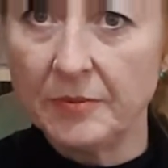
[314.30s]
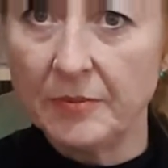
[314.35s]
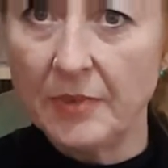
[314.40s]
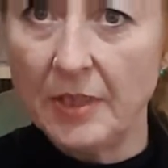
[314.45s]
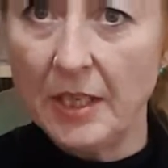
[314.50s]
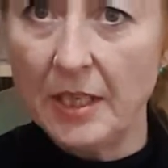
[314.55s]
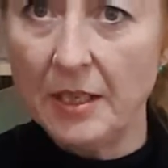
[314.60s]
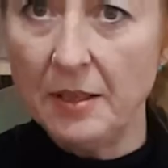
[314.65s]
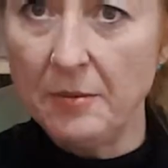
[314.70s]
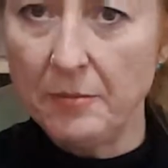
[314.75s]

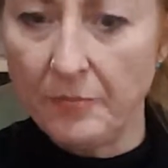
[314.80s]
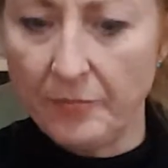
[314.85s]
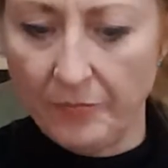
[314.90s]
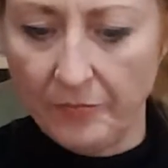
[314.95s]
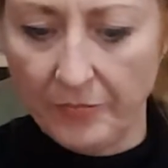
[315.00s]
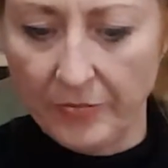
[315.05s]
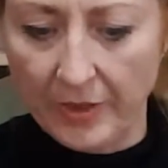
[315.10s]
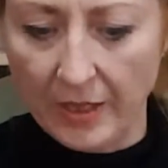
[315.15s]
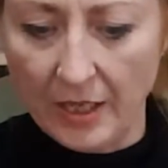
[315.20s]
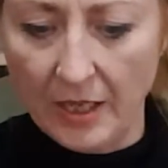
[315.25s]
yeah,
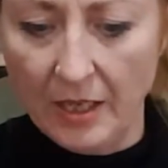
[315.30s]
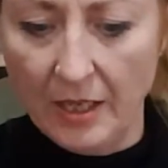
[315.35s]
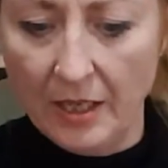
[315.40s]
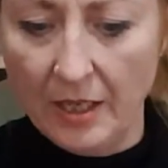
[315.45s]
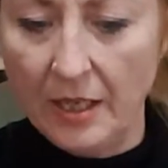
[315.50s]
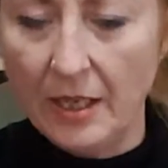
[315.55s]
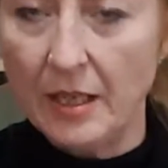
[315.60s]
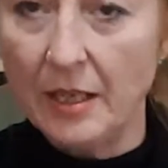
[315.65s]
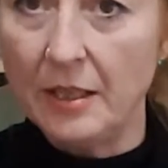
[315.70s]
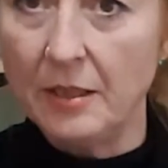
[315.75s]

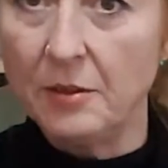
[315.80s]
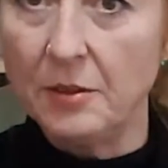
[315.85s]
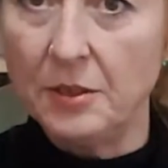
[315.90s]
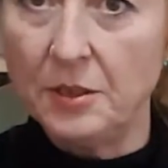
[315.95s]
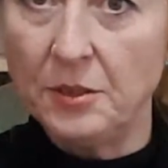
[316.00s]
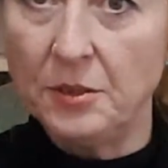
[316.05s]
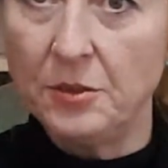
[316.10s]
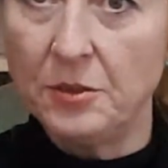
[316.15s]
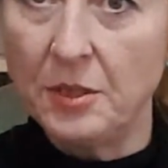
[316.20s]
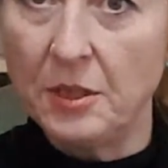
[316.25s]
and I'm going to
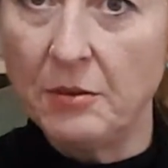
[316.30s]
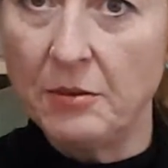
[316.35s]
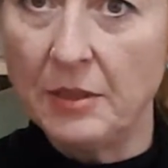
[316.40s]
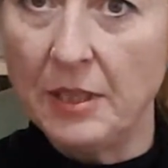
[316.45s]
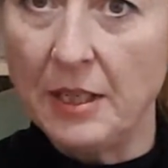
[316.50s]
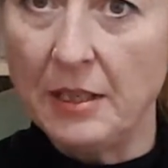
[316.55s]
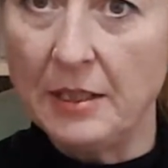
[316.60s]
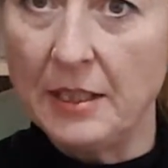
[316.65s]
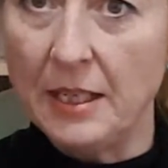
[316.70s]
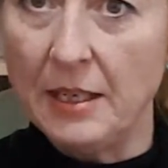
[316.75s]
stroke
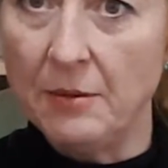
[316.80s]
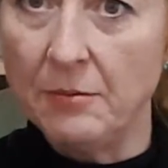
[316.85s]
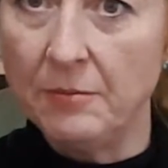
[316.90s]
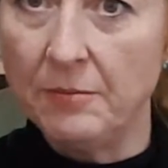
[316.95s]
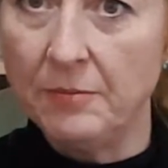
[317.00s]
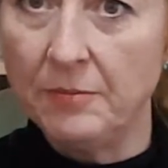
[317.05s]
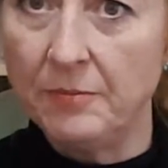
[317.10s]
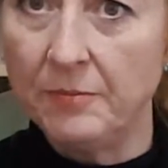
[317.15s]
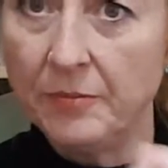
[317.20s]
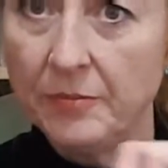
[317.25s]
that down.
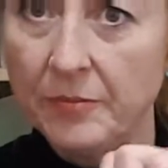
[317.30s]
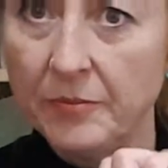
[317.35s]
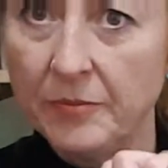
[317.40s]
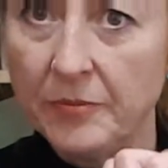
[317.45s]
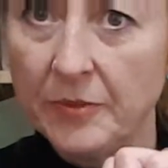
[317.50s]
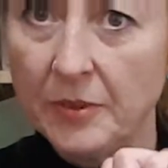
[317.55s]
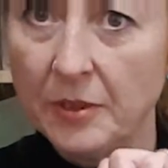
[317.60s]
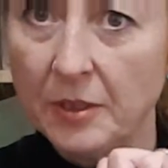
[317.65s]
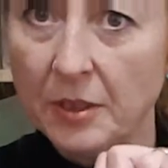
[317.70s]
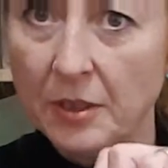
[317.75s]

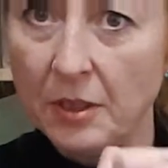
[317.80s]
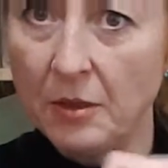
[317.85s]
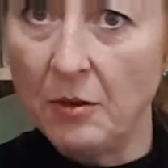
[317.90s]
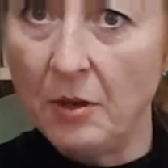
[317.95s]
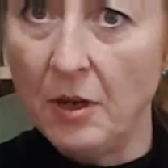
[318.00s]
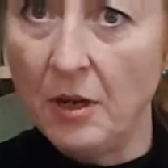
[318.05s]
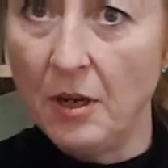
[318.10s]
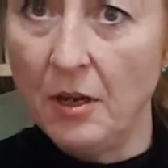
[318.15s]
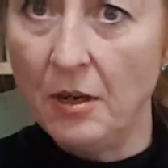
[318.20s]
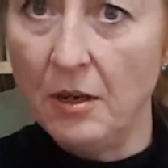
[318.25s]
I'm going to
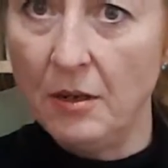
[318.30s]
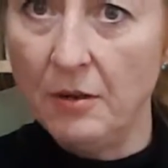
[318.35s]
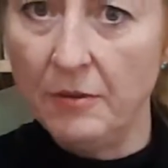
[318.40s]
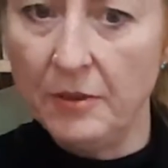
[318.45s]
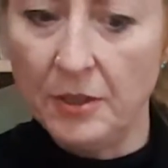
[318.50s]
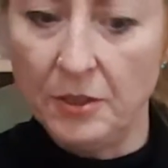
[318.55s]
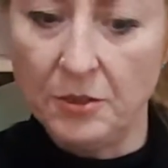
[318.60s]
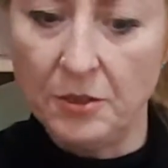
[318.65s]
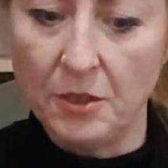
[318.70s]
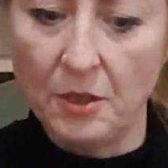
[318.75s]
go over
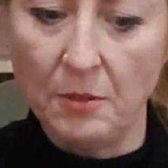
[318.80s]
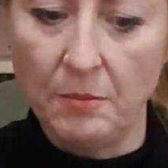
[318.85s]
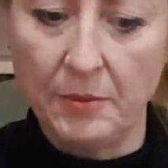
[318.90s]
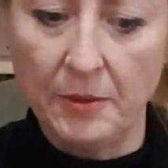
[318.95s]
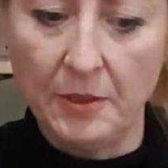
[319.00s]
the top,